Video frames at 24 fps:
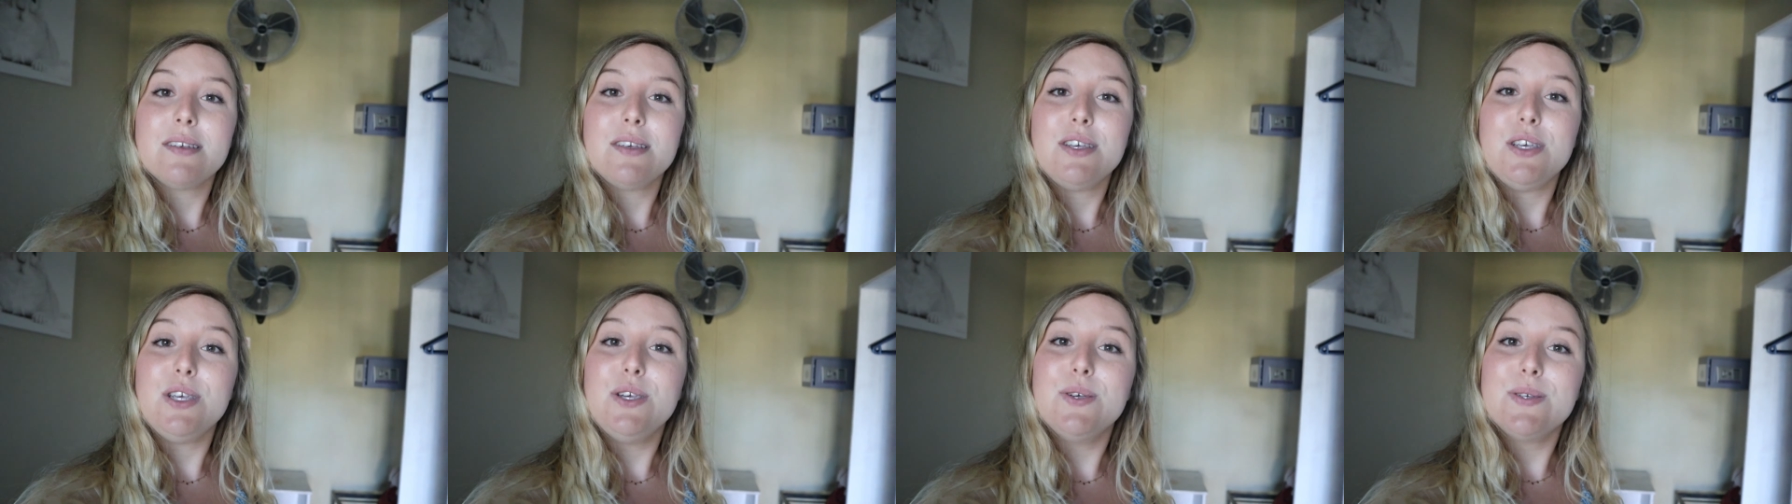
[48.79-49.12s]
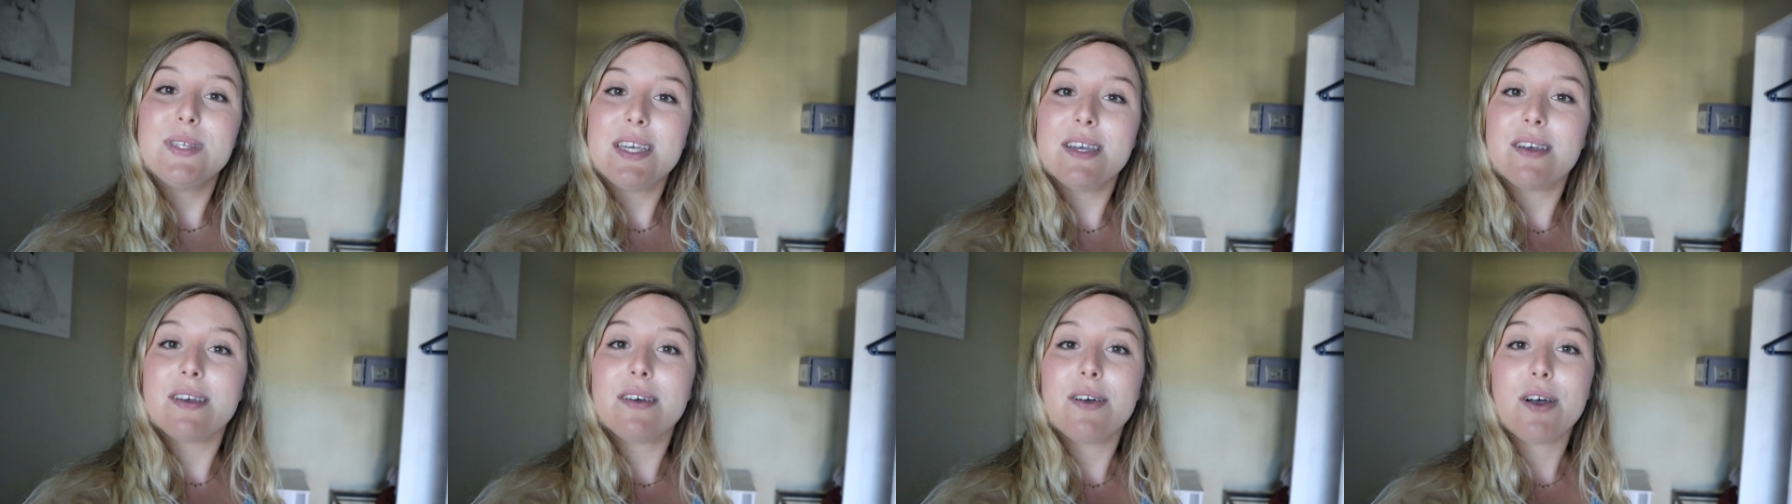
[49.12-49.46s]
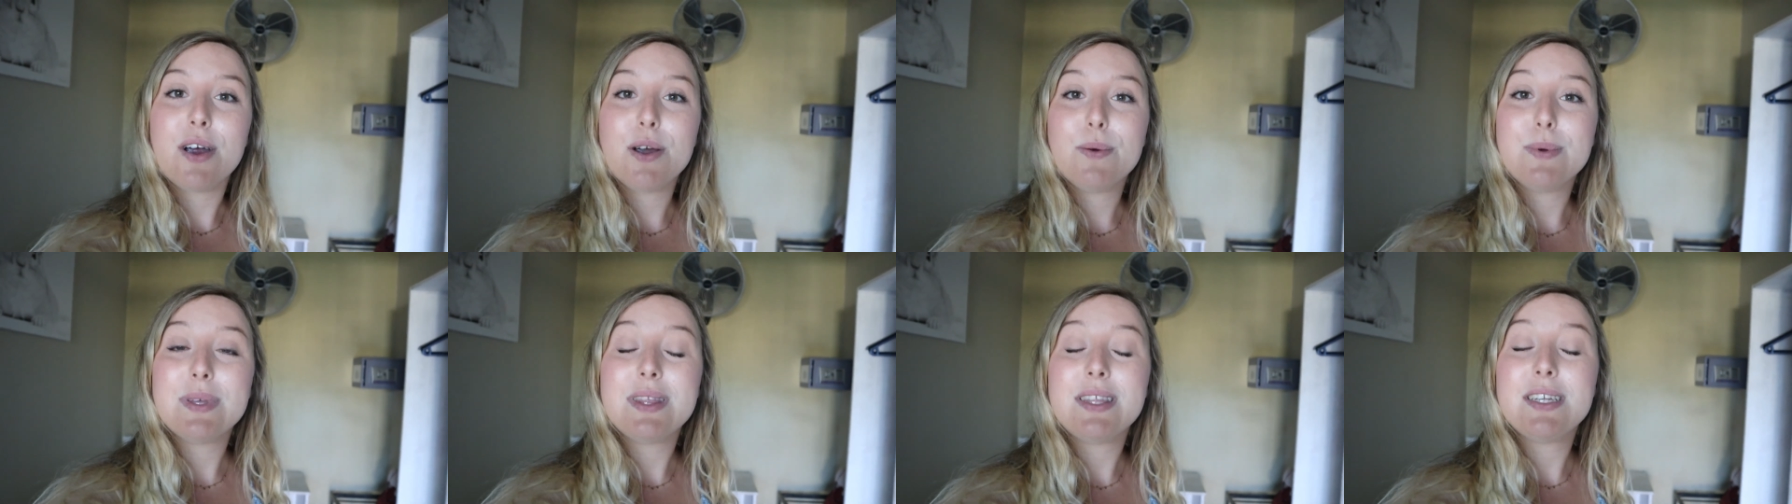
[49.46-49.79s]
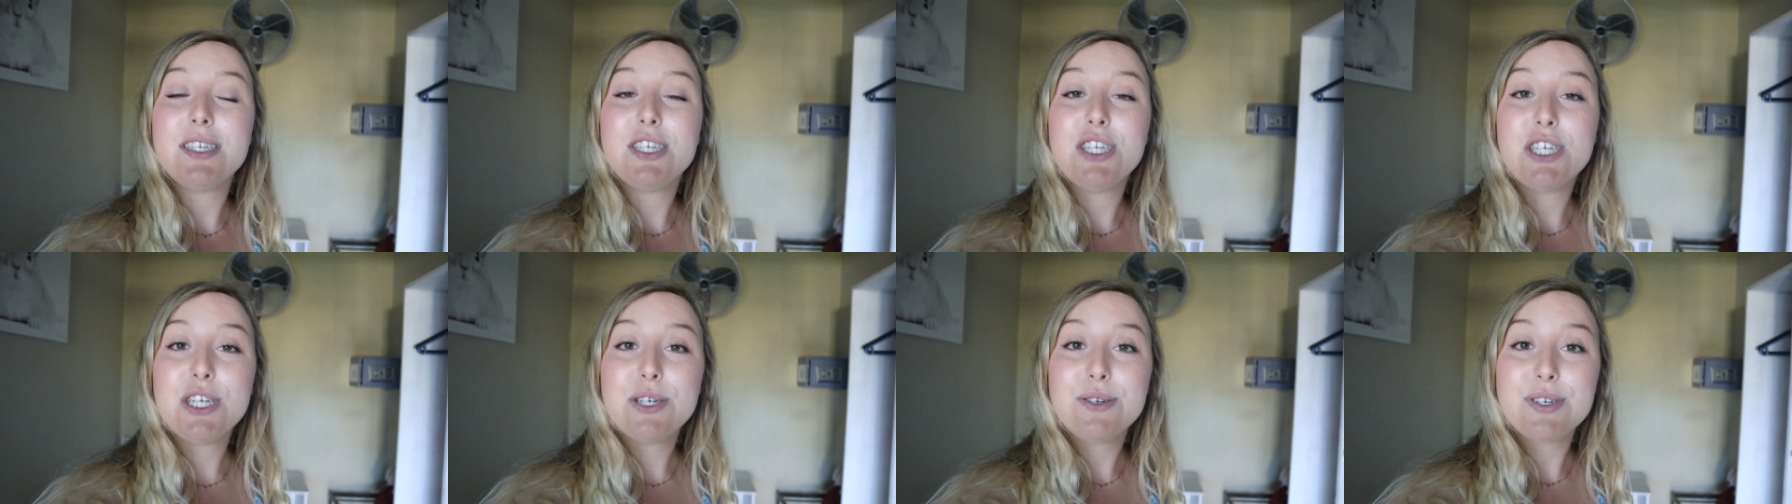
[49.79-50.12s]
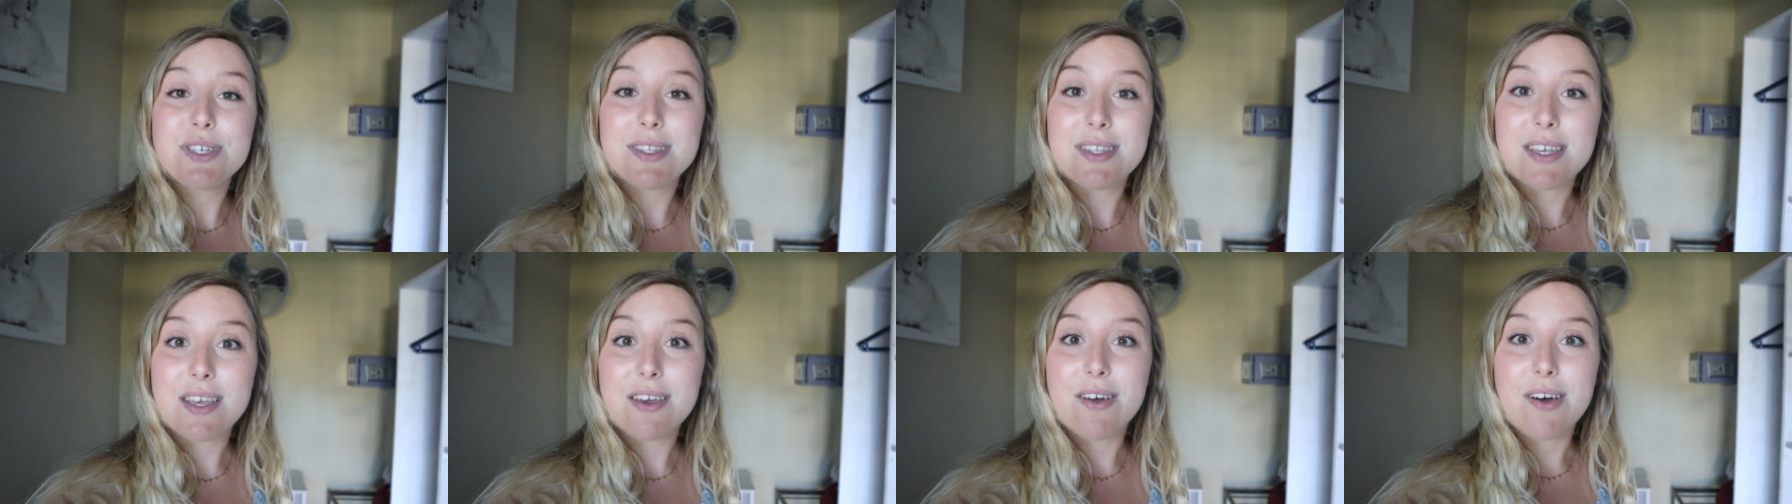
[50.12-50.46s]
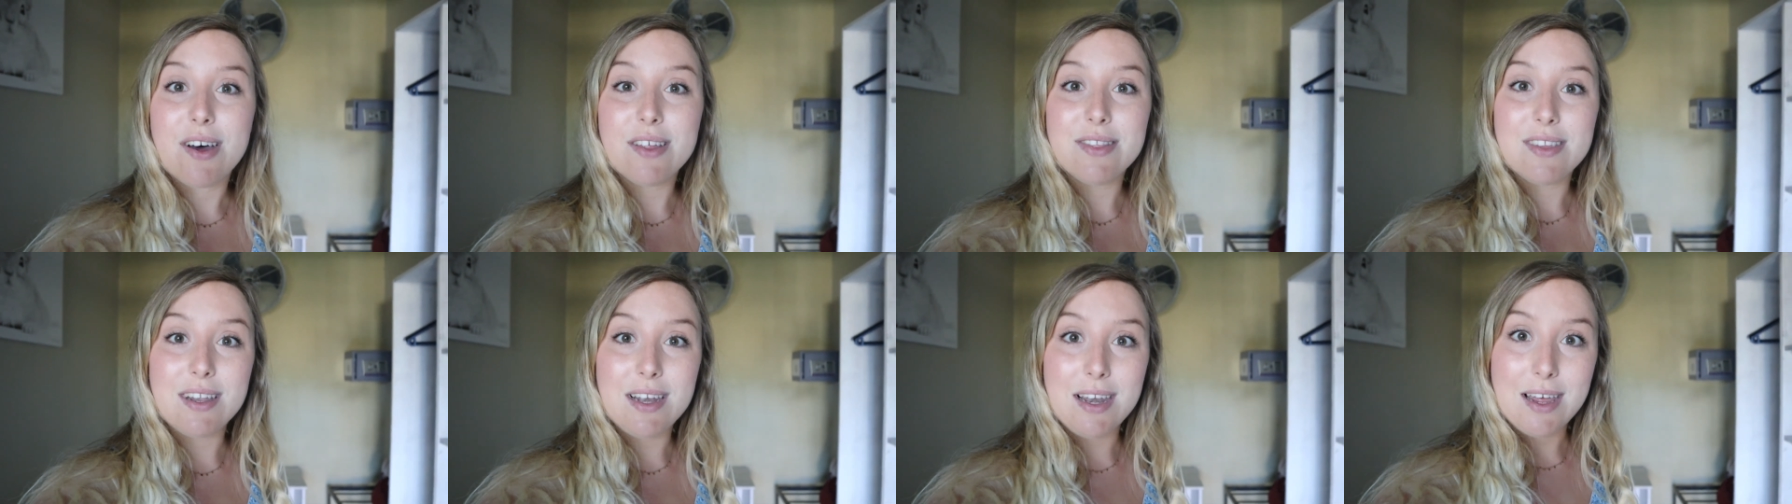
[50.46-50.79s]
using a car with the gear stick
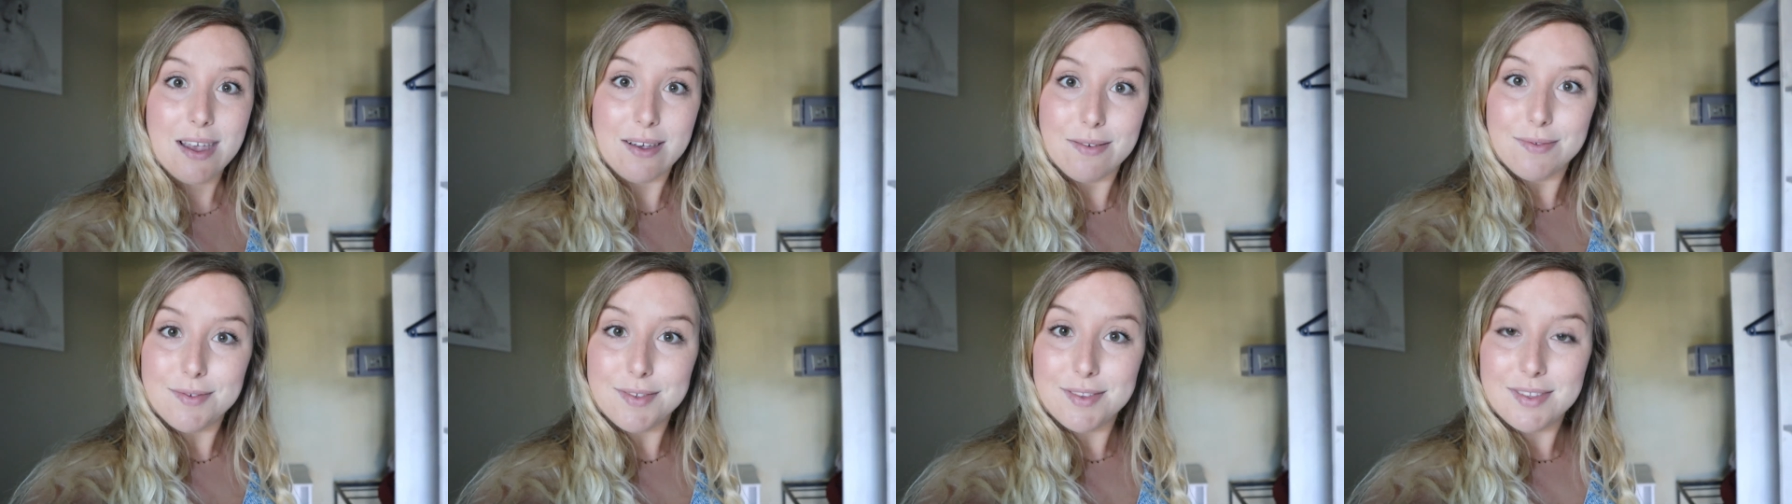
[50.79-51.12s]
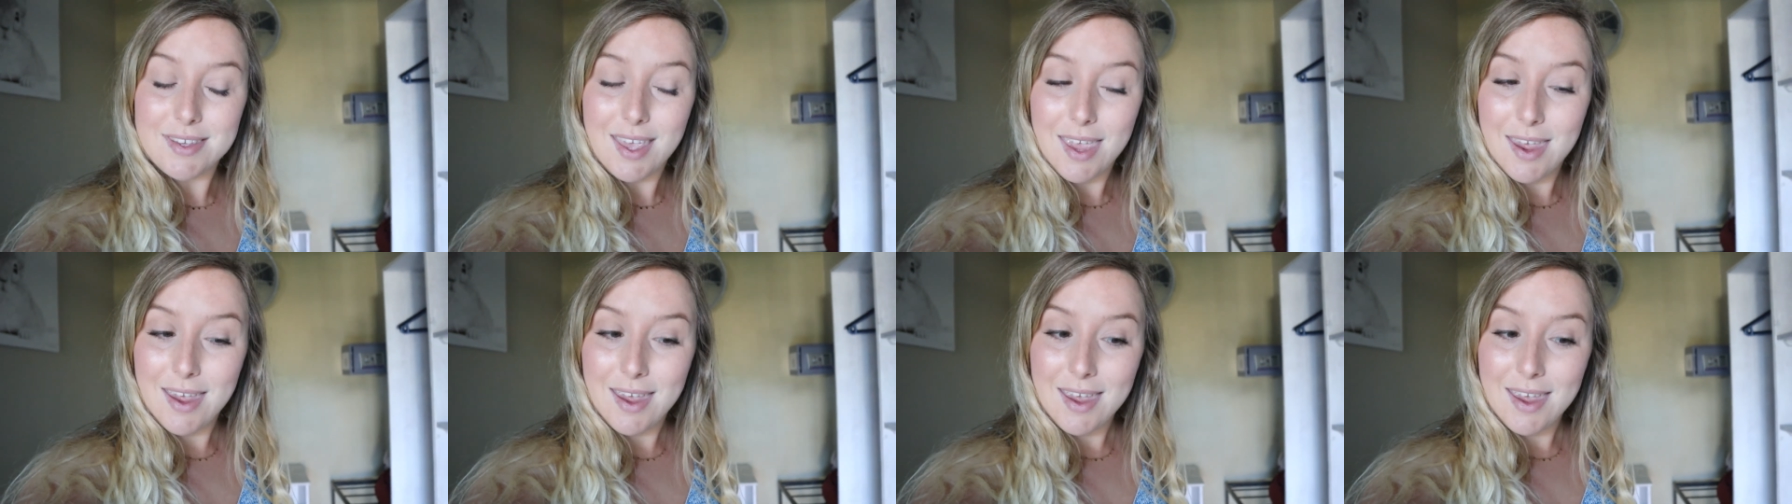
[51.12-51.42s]
on the left.